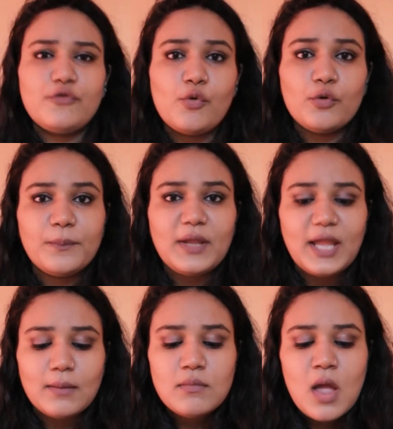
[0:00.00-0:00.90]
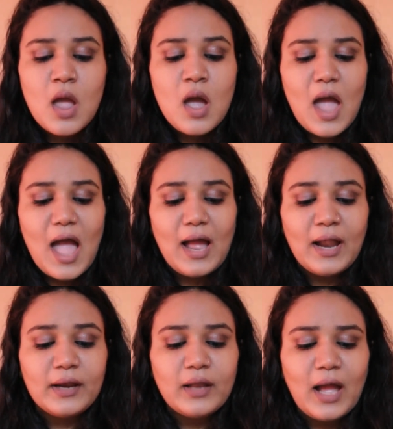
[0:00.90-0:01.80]
four p m
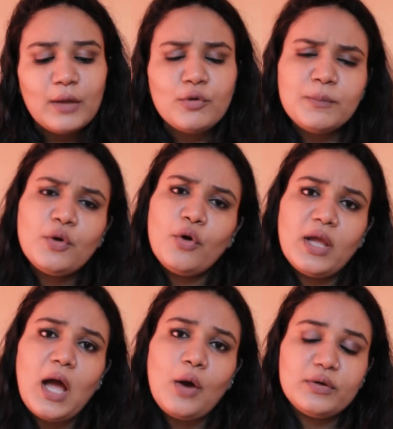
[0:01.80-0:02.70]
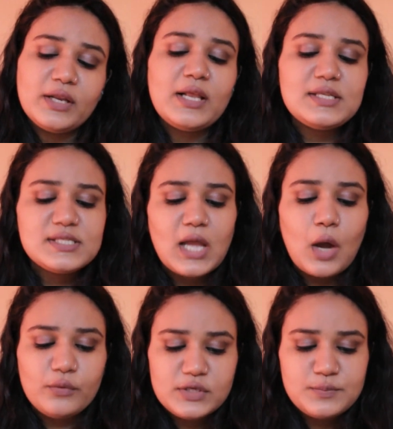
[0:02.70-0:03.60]
and I would be going out and I'll see
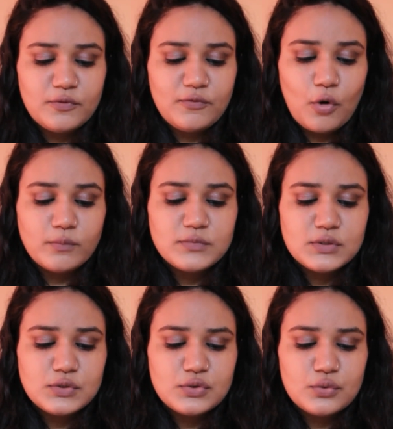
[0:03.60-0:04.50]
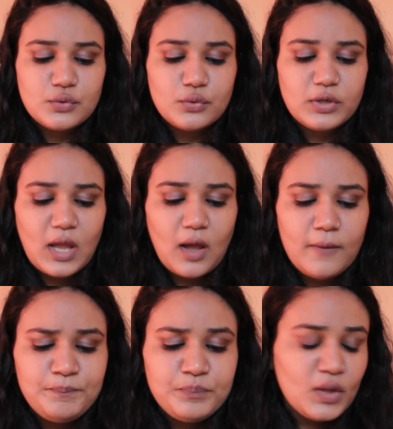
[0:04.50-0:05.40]
how this performs. So
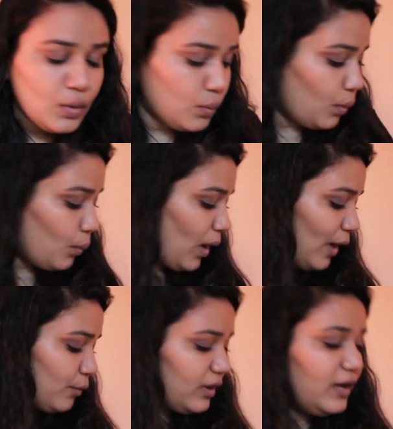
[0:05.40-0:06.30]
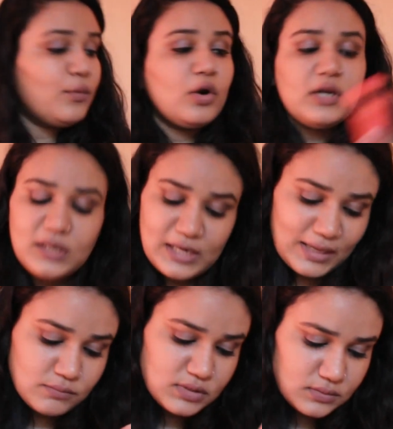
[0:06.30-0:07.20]
yeah, I would read what it
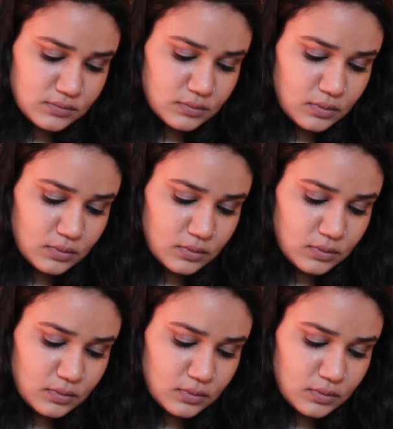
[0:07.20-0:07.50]
claims.